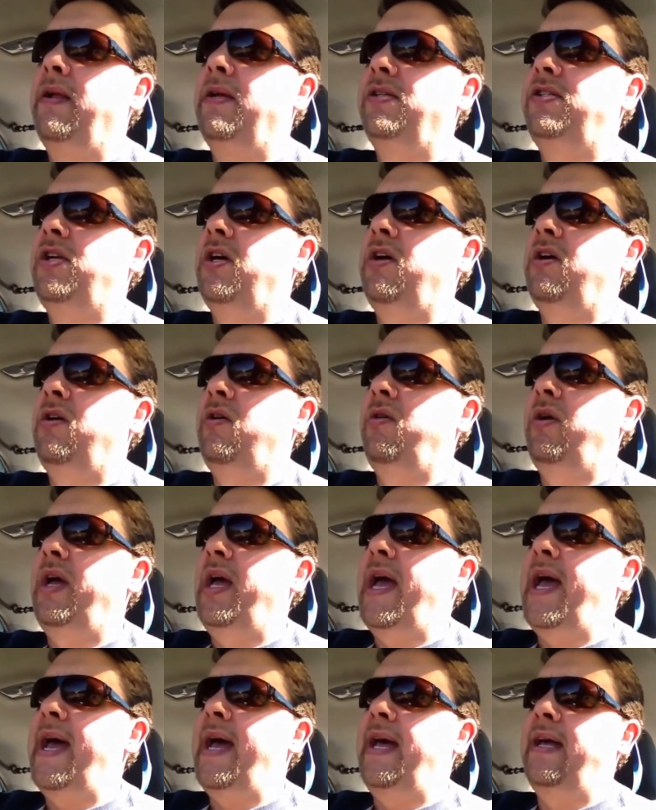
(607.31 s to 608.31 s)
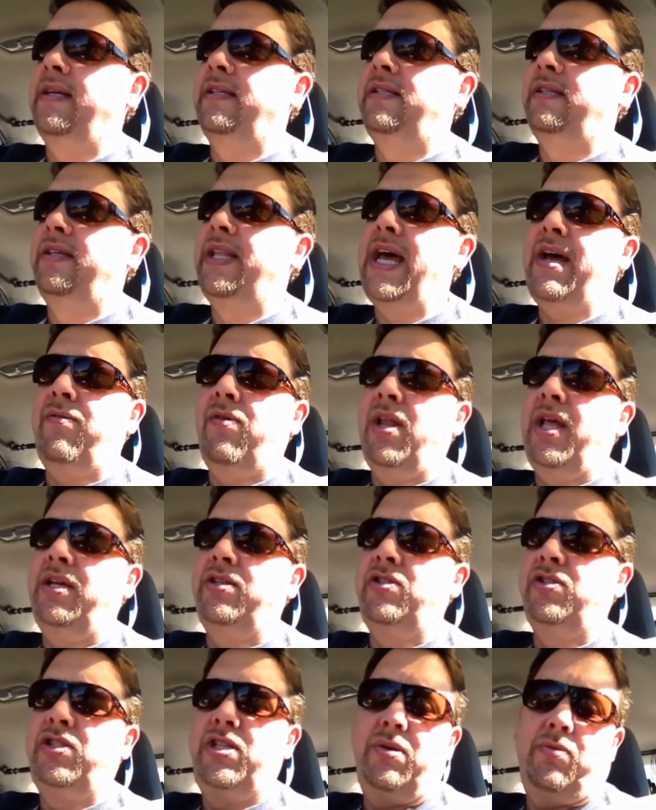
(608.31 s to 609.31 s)
So as that
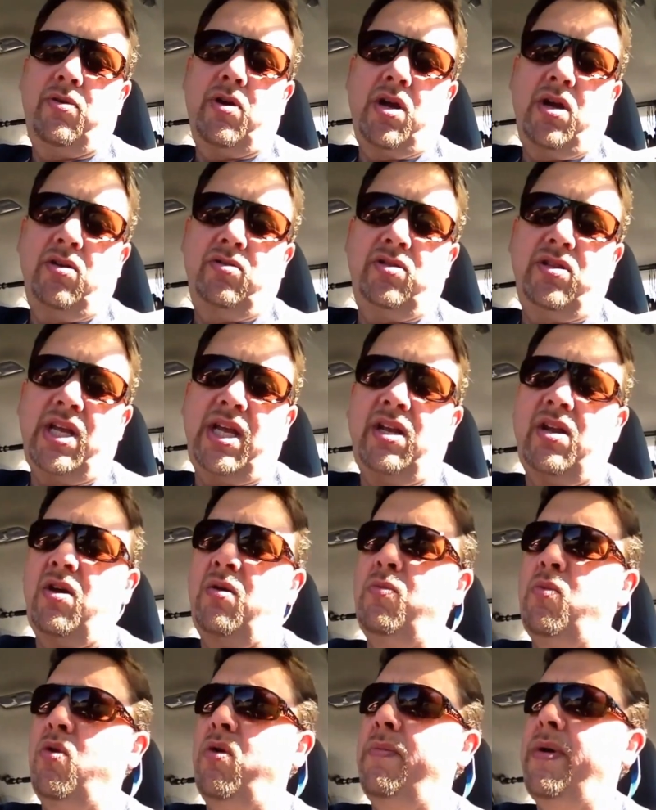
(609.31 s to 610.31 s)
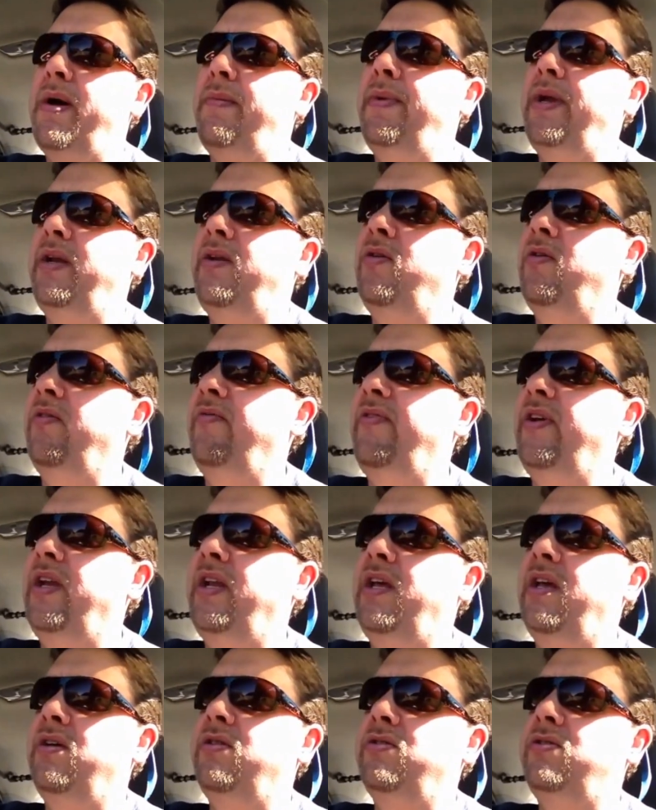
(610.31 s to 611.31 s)
relationship grows and they know more about me doing
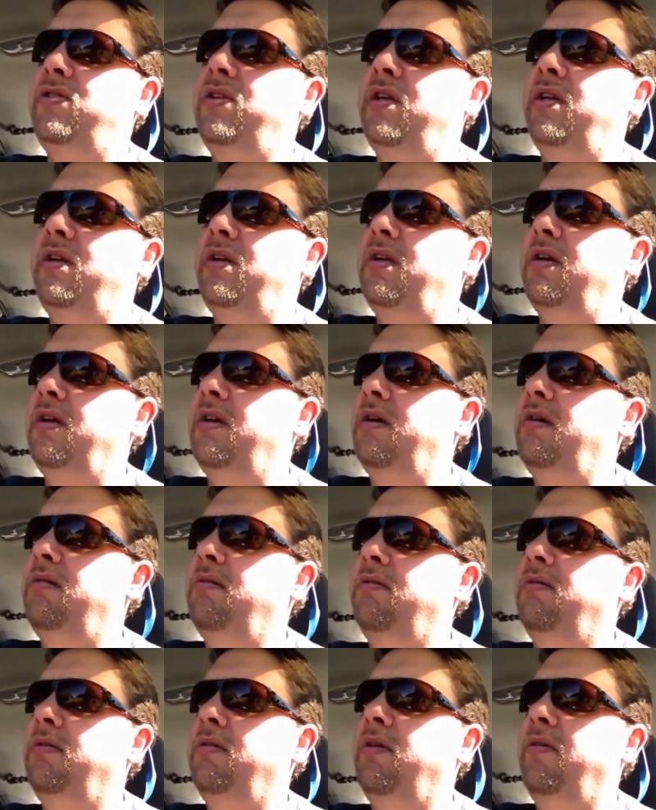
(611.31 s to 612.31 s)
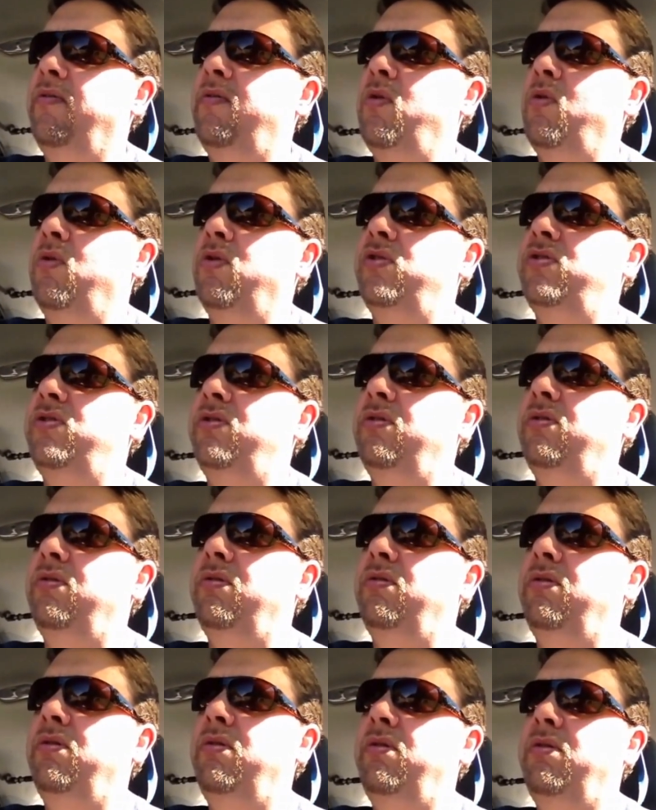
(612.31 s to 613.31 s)
videos, then of course
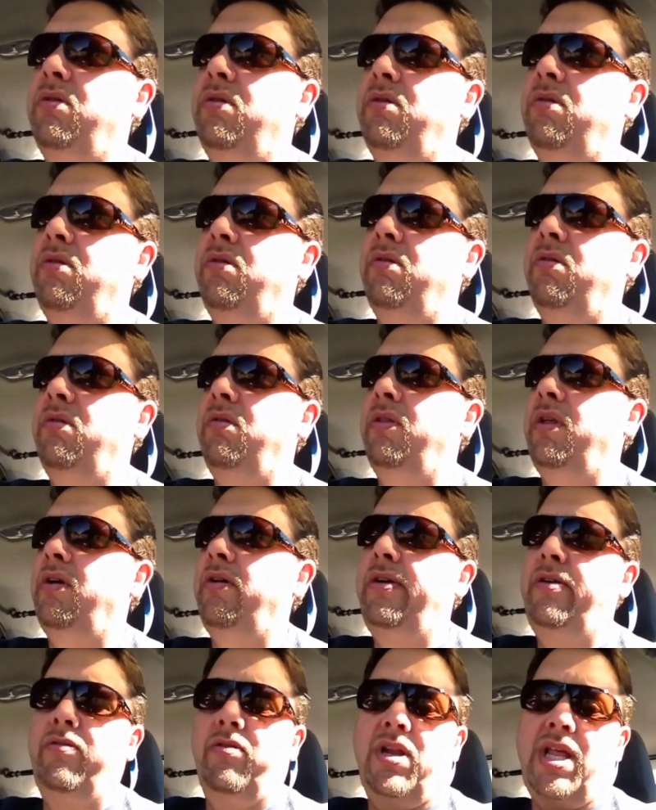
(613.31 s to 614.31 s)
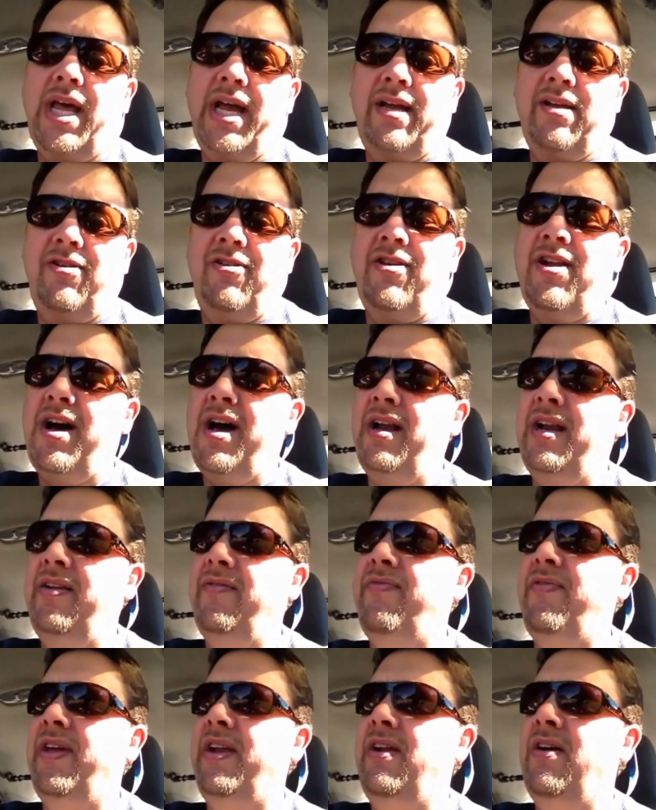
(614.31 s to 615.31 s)
they'll either like it or not.
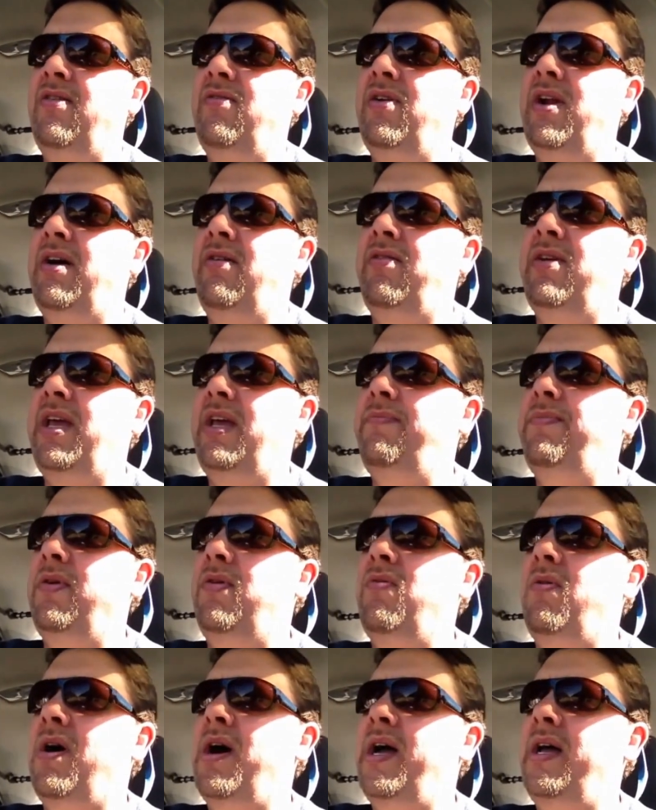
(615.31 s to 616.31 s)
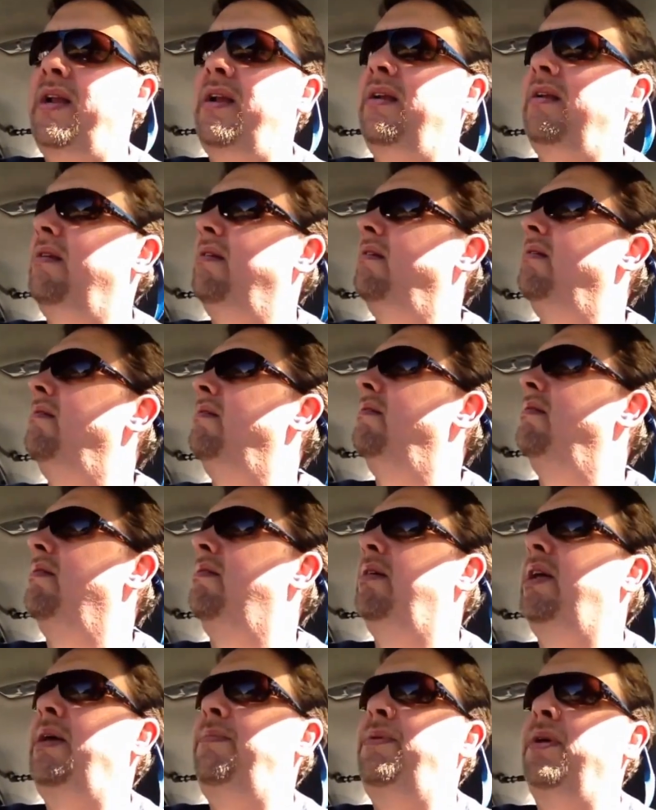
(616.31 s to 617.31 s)
If they don't, I'll keep it quiet
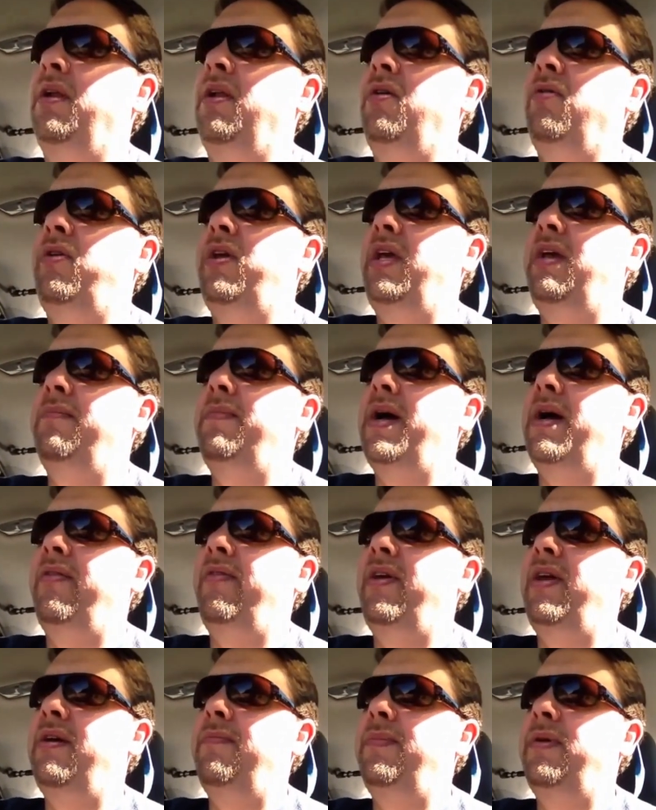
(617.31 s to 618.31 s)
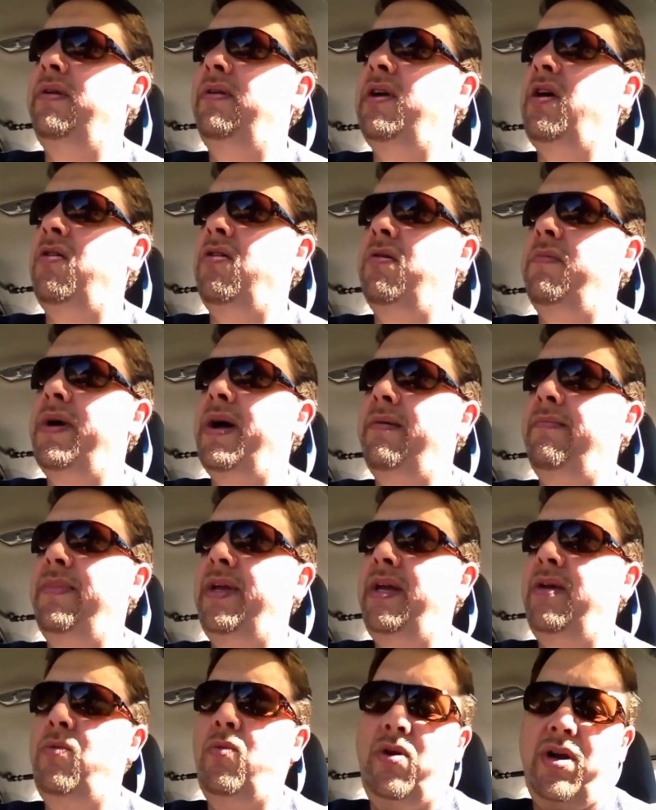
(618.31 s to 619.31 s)
and keep it low-key about them and talk about
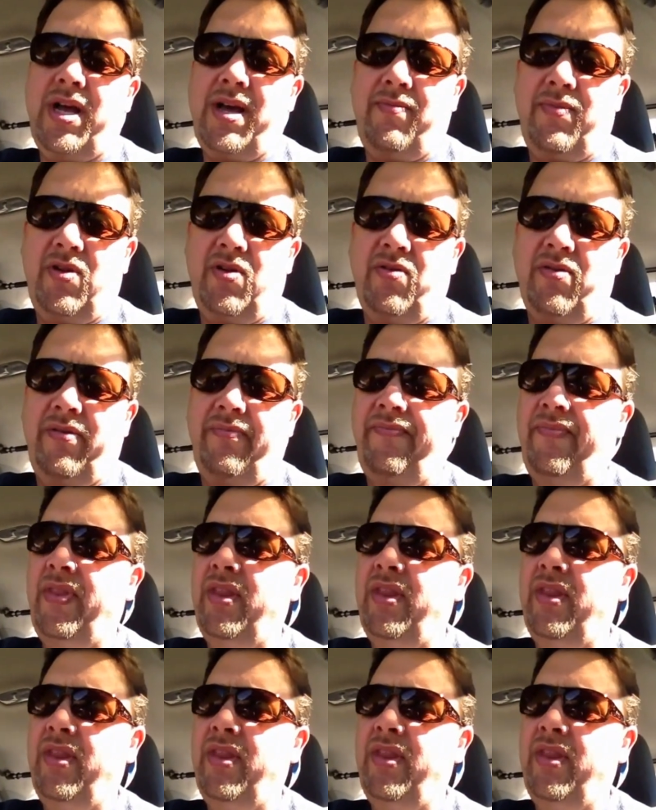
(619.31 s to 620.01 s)
me and what I'm doing.